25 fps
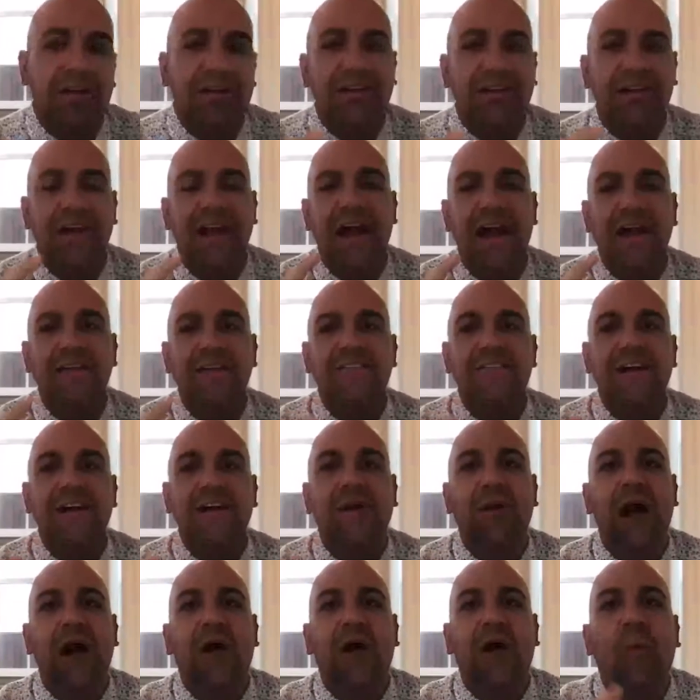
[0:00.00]
to kind of
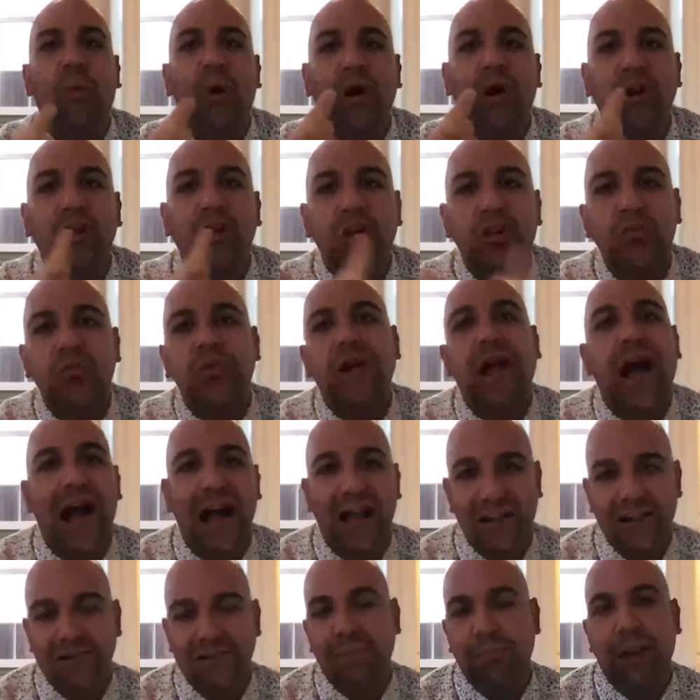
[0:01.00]
figure out where you
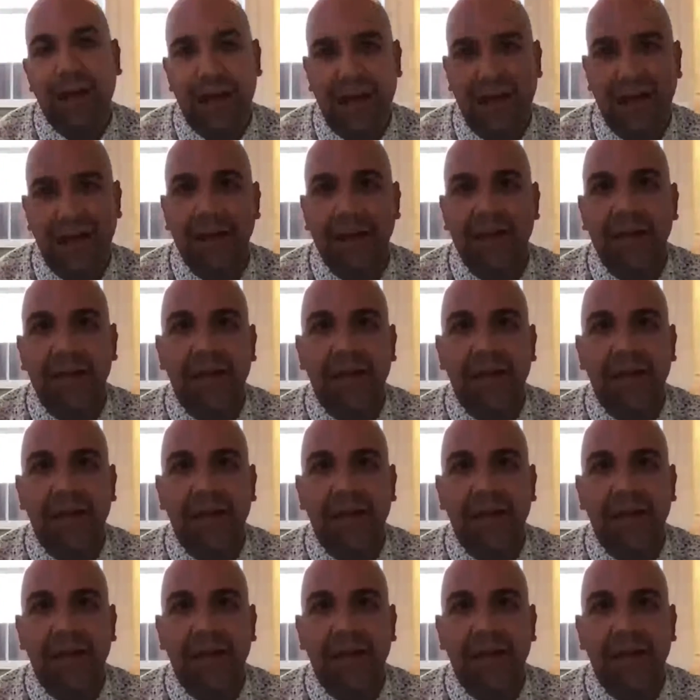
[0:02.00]
guys play.